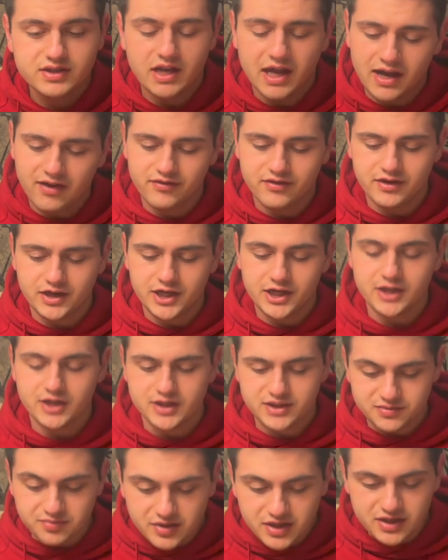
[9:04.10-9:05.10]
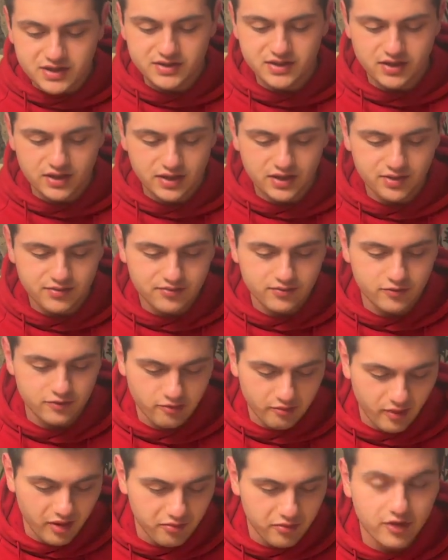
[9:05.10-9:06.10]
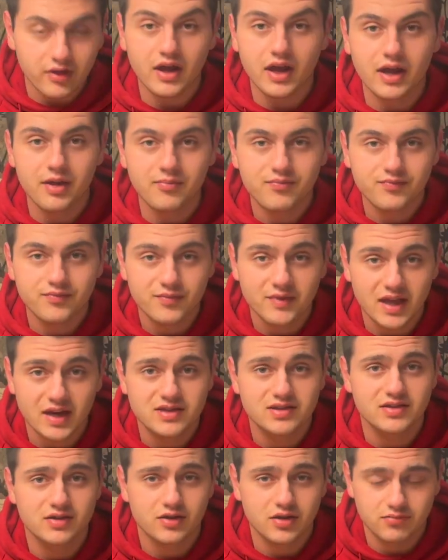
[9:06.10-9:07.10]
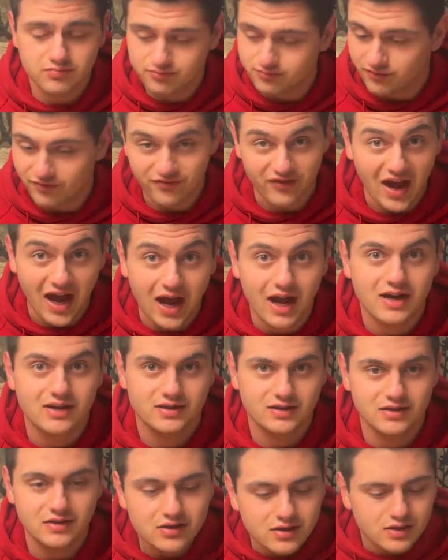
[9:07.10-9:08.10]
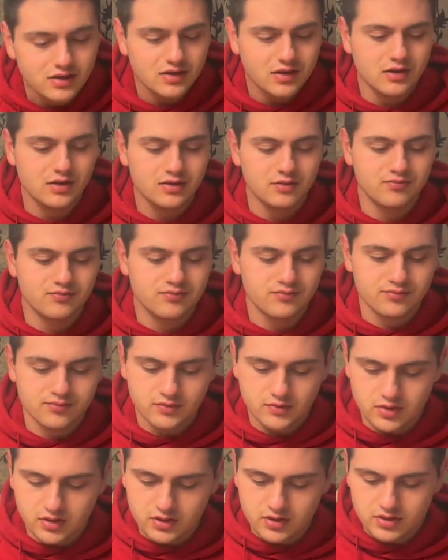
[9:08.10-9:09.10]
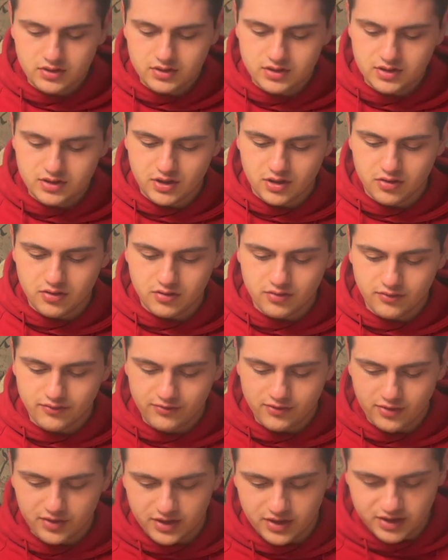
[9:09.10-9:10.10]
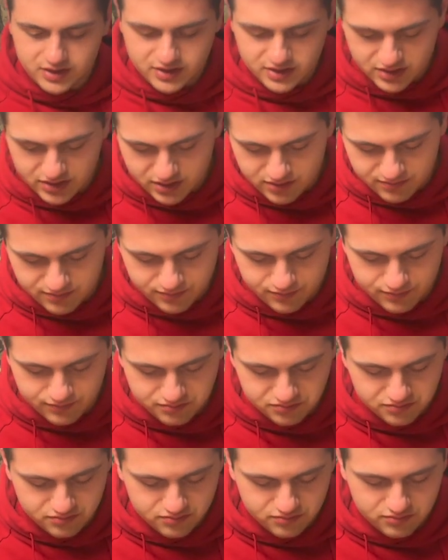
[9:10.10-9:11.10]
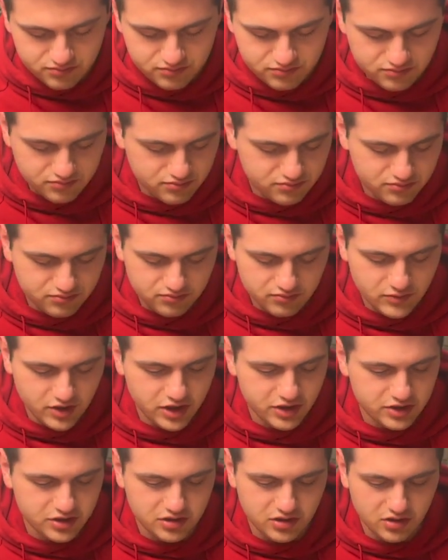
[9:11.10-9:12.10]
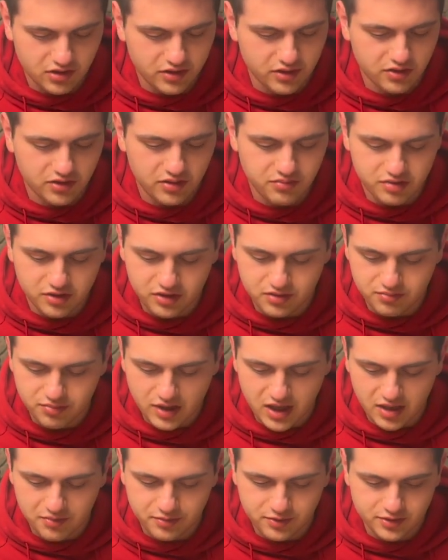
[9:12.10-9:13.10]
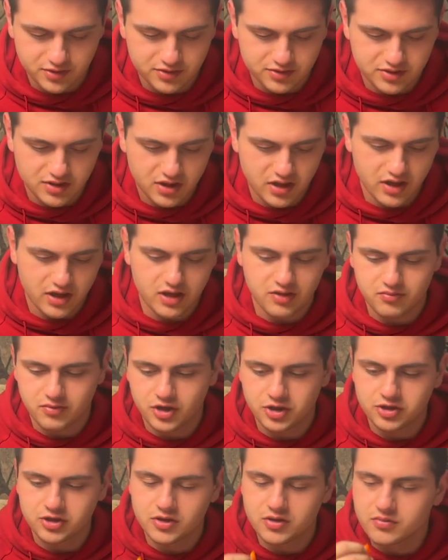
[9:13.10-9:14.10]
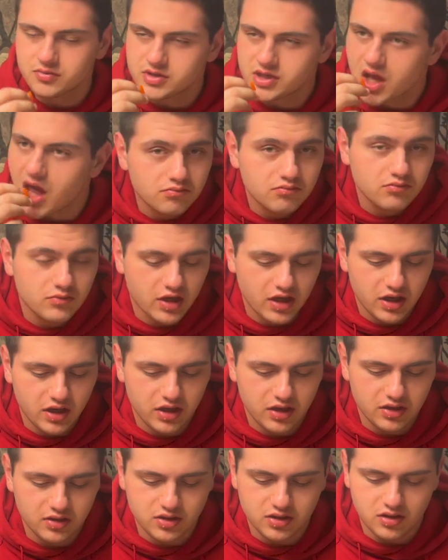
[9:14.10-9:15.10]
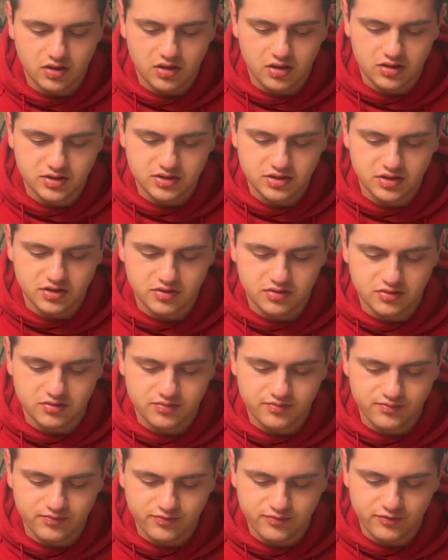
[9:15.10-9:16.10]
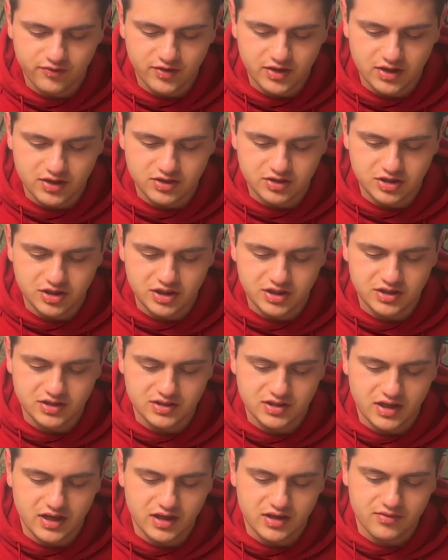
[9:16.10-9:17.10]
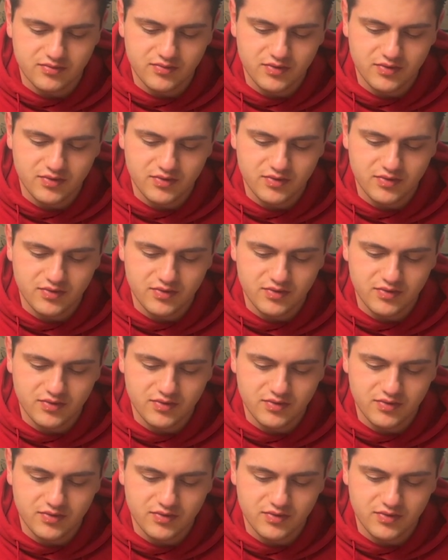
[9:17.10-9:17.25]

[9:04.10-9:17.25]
every night is pizza night. Remember that. That is a fact. So for this, I just literally put peppers and mushrooms and also vegan cheese that